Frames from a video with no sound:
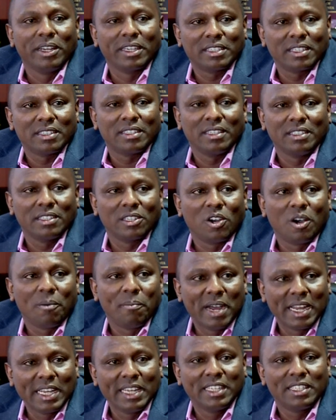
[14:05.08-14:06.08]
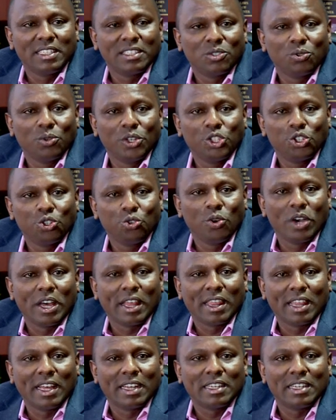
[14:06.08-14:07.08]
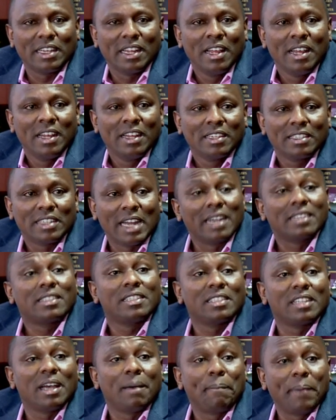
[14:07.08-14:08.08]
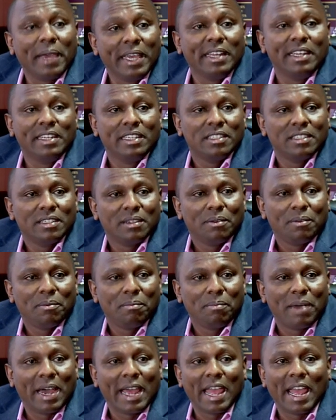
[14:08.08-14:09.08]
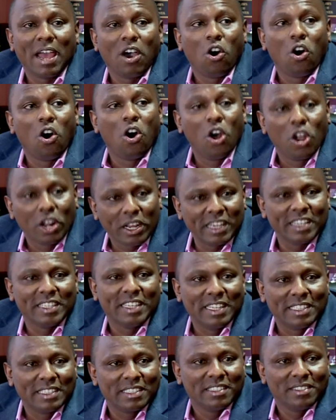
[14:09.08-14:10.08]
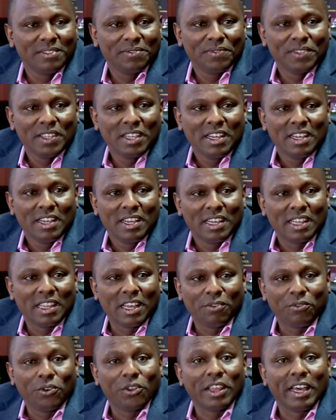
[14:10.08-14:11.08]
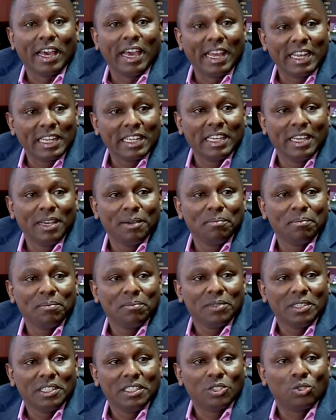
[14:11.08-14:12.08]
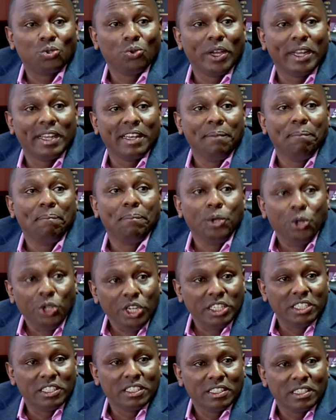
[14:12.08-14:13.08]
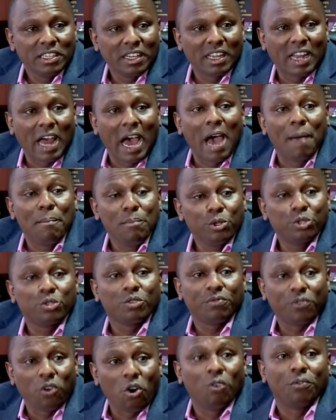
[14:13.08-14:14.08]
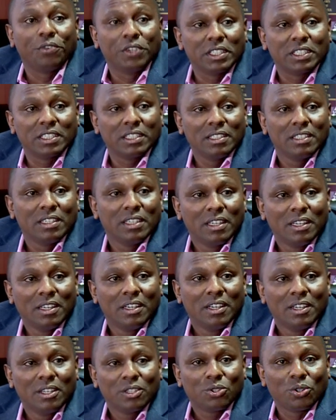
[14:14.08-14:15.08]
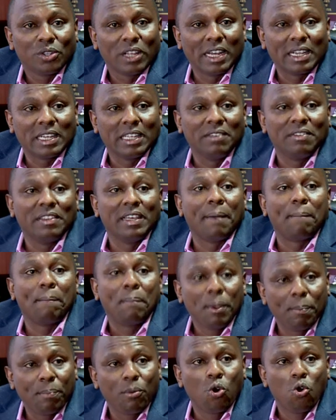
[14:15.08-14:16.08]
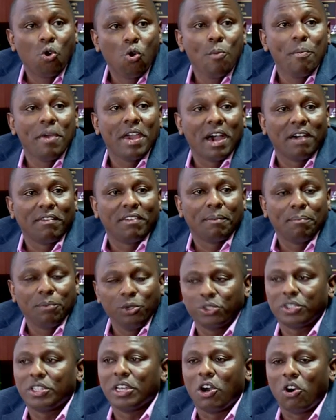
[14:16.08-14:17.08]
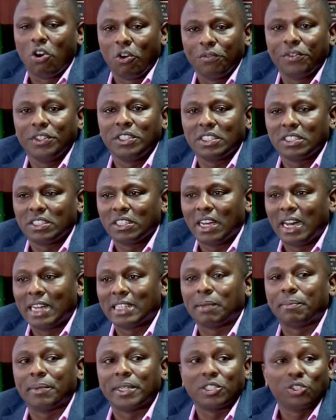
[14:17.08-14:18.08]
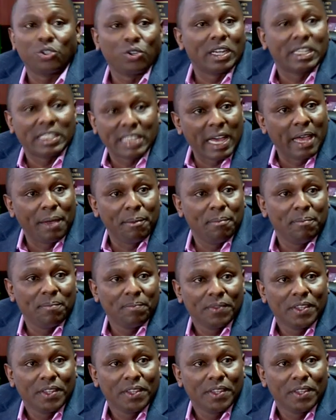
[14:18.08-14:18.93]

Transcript: exercising our mandate to ensure that taxes are paid by all Kenyans Therefore, the end game is to end impunity and abuse of office. So that if there are people who may have abused their office at a particular time,